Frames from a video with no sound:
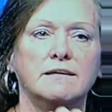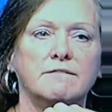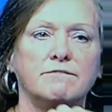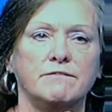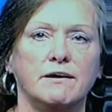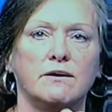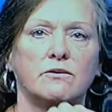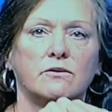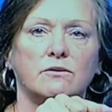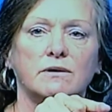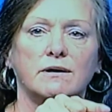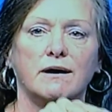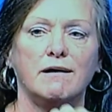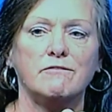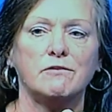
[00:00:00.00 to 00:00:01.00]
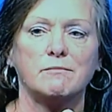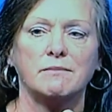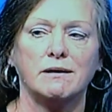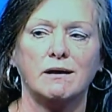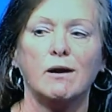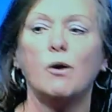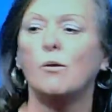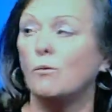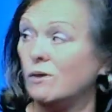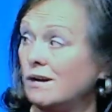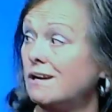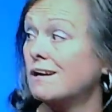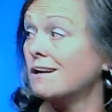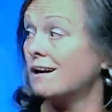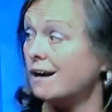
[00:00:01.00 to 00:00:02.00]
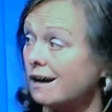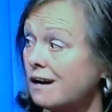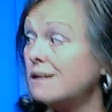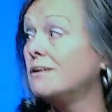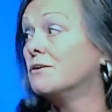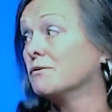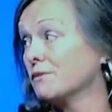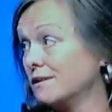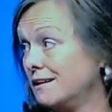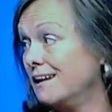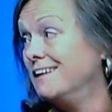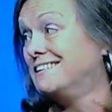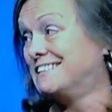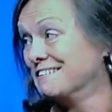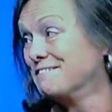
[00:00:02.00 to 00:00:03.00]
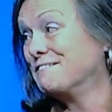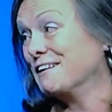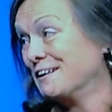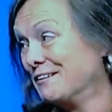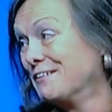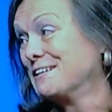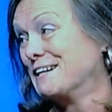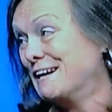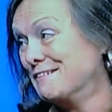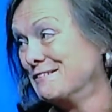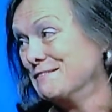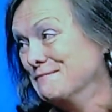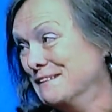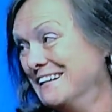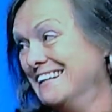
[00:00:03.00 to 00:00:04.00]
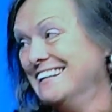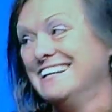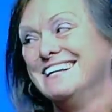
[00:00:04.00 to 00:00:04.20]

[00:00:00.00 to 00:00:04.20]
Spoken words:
the federal government, we can uncreate the federal government.